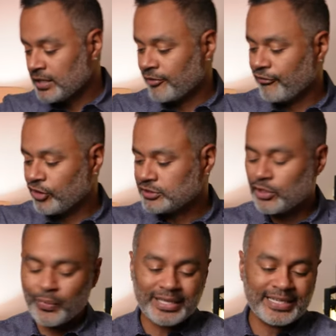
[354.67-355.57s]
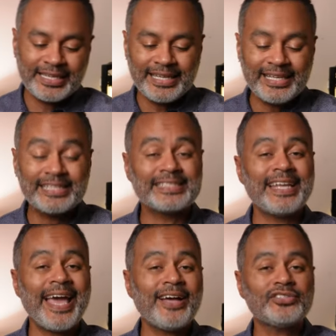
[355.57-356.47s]
The first thing we're gonna need is
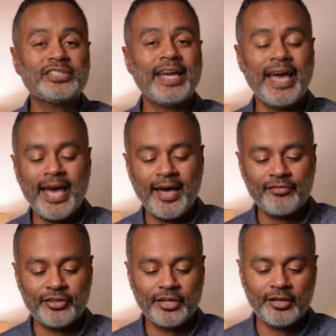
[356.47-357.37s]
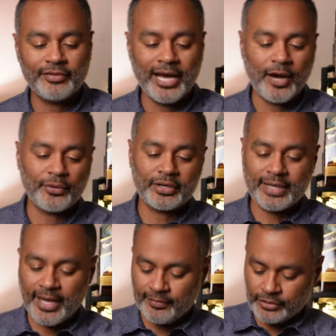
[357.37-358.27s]
an ounce and a half of our
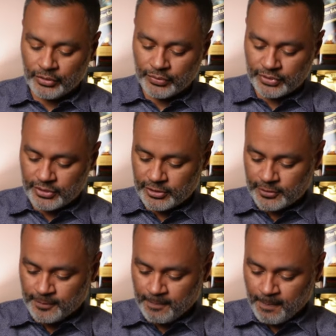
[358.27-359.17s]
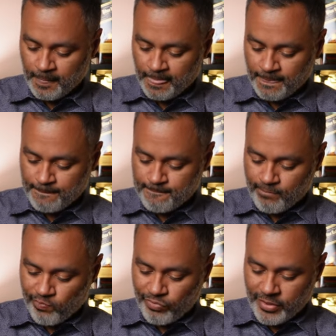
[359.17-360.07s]
calvados.
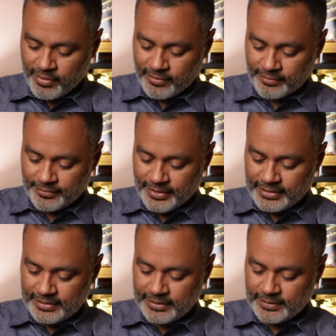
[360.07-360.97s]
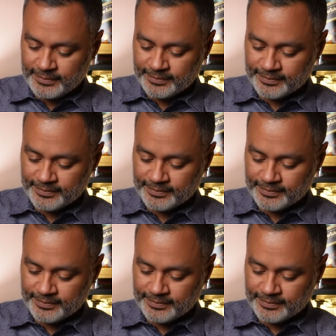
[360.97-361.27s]
All righty.